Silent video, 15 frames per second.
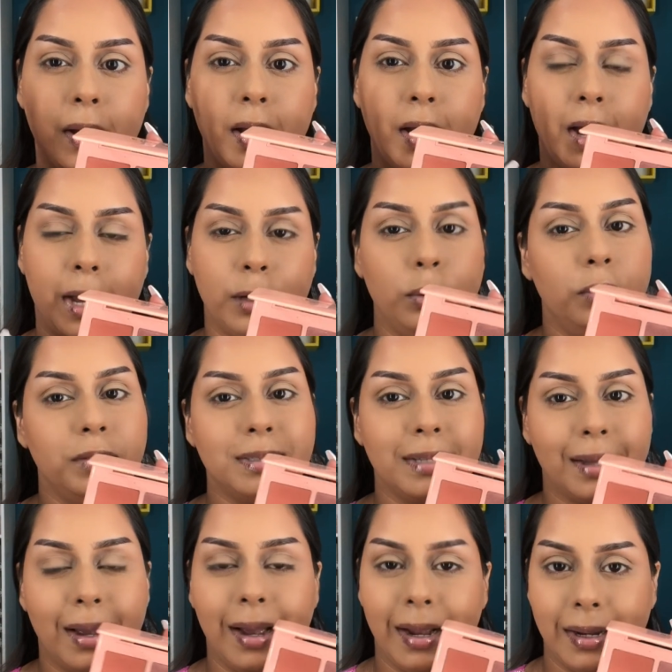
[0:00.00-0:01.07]
I don't know if it's like
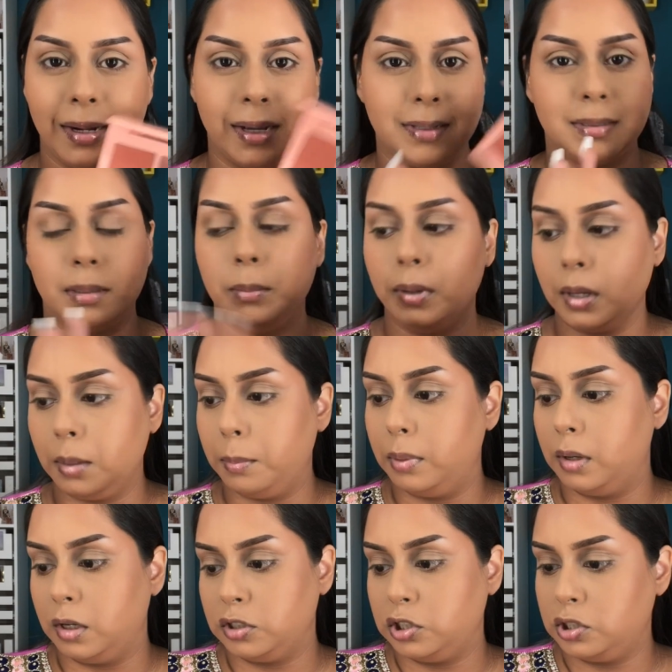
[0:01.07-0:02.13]
a highlighter, but a
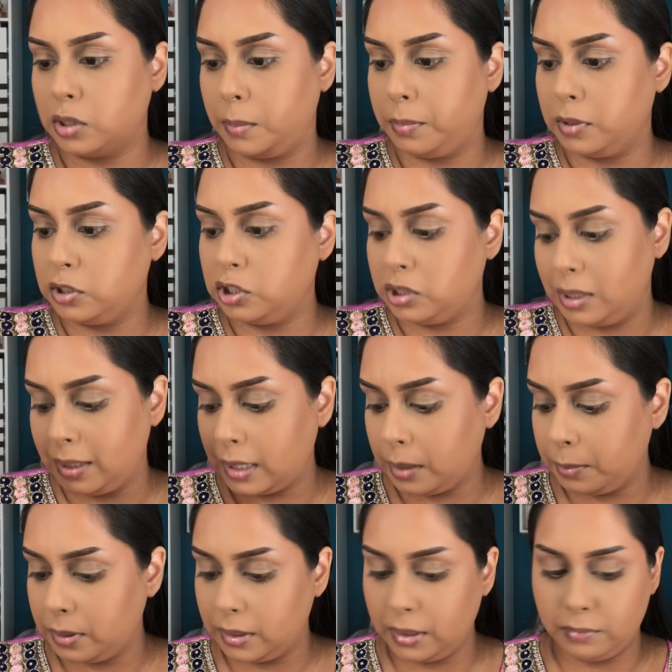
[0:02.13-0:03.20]
blush topper shade I
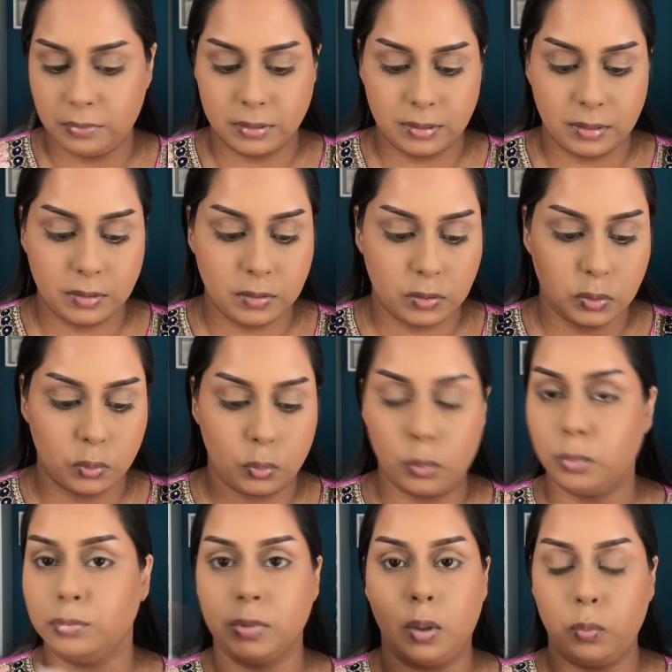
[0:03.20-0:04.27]
believe it is,
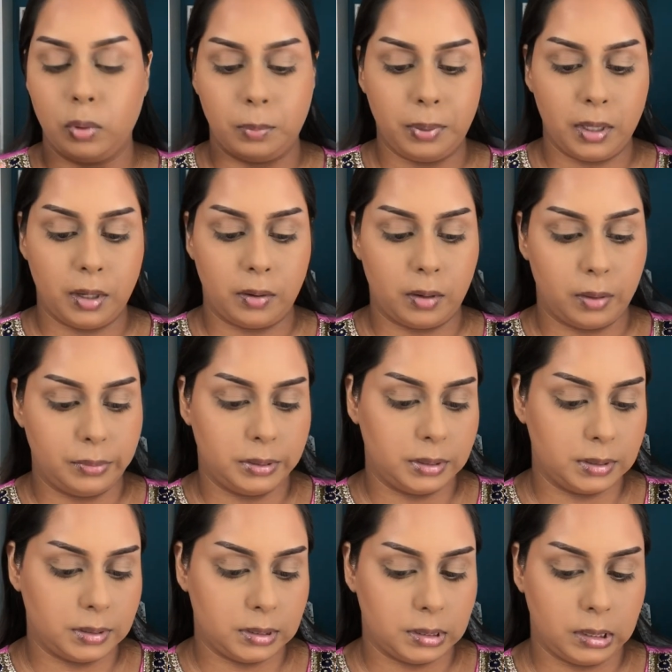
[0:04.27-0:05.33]
so we'll play around
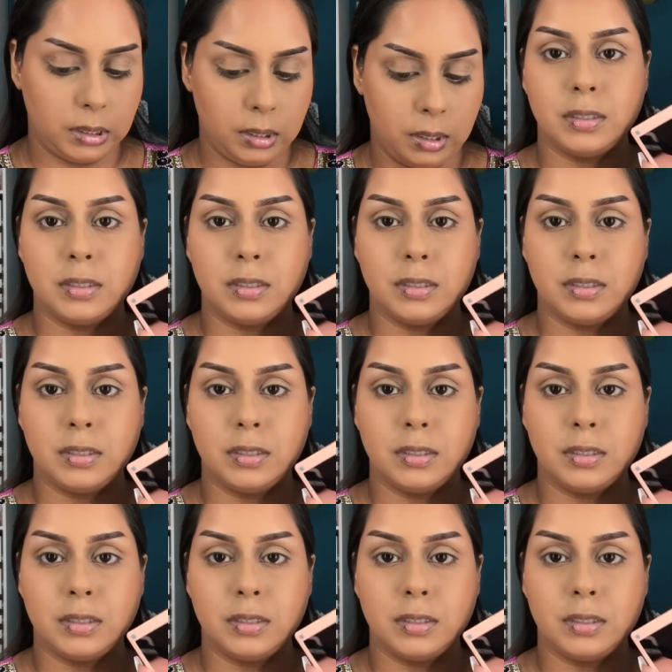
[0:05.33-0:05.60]
and see.